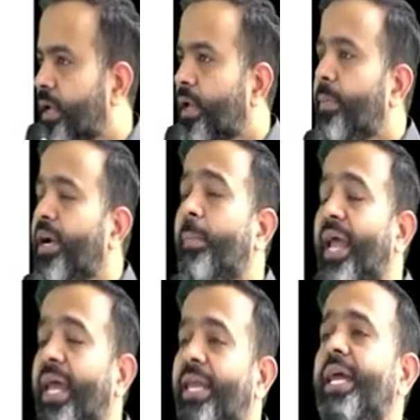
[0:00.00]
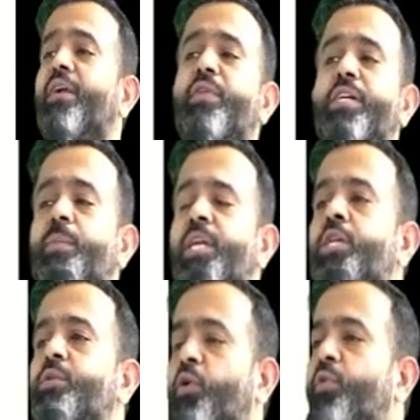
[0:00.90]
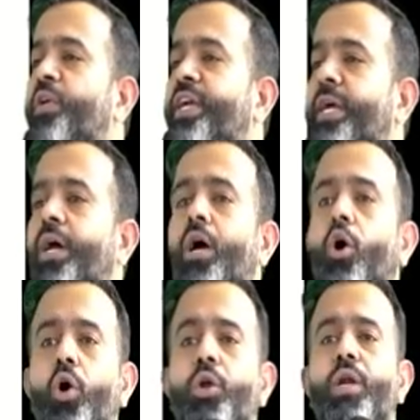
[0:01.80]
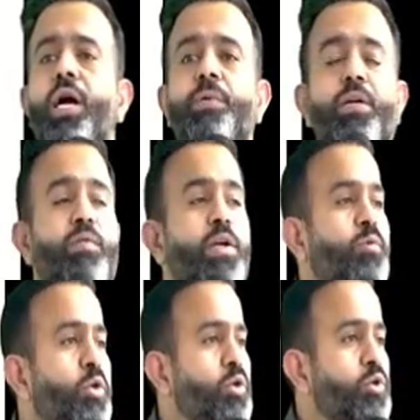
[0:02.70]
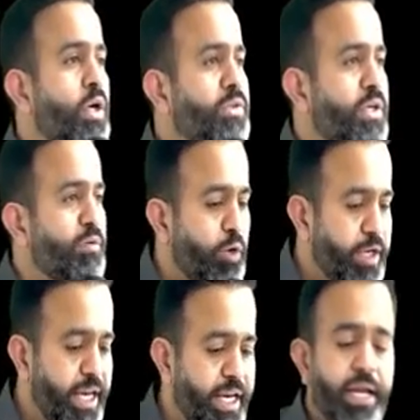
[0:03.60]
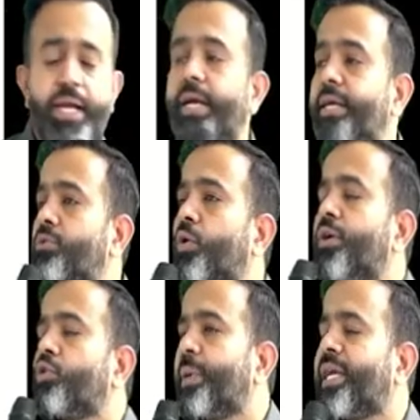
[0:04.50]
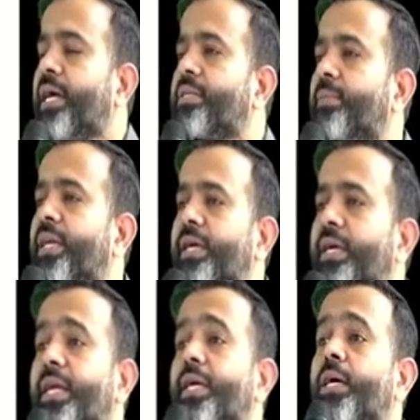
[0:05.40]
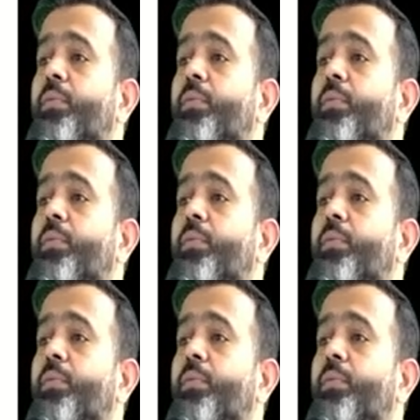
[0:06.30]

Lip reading: But if any advance money is forfeited on or after 1/4/2014, it is going to be taxable under income